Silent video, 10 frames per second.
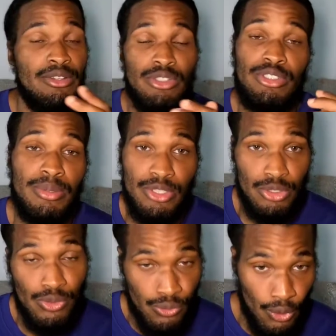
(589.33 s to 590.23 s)
I was only supposed to
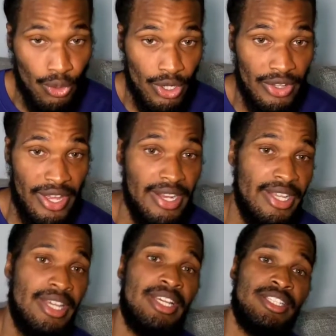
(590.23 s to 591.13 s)
do 4 on that.
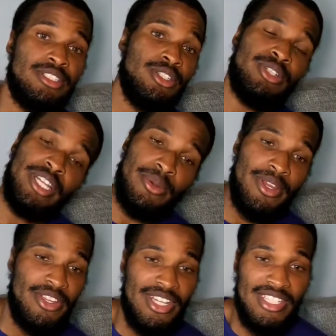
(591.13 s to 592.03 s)
So
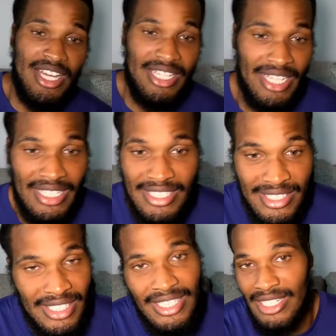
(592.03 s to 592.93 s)
anyway, you guys, I got to
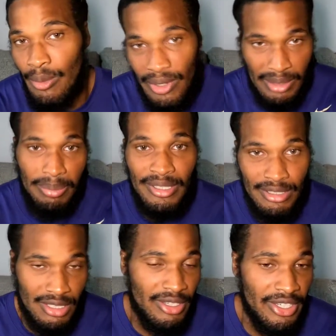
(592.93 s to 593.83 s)
see it because I wanted to put
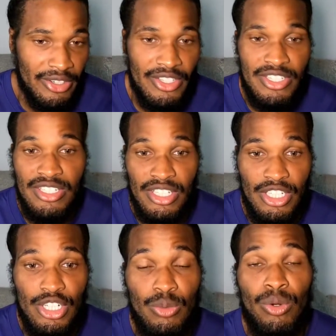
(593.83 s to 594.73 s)
this on here. This is a
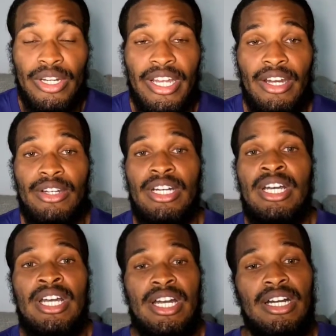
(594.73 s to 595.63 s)
good workout.
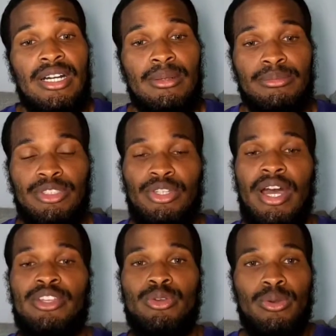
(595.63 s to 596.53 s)
So
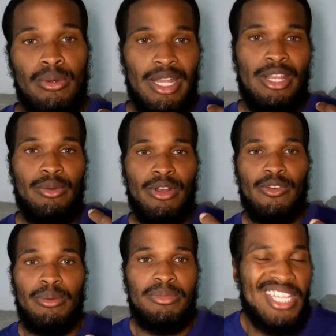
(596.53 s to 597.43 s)
I do anywhere
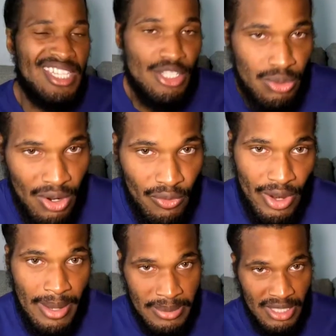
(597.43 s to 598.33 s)
from 10 to 12
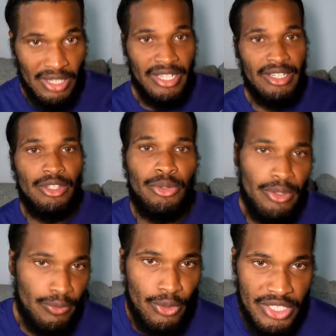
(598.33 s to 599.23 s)
reps on it, 3
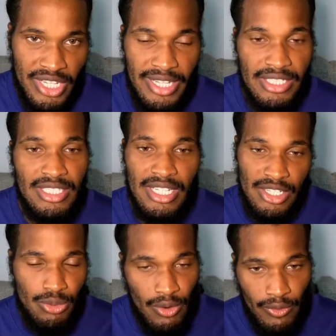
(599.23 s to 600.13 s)
to 4 sets, 10
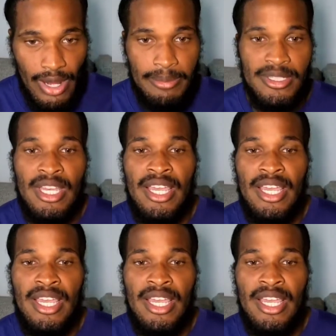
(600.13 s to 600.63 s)
to 12 reps.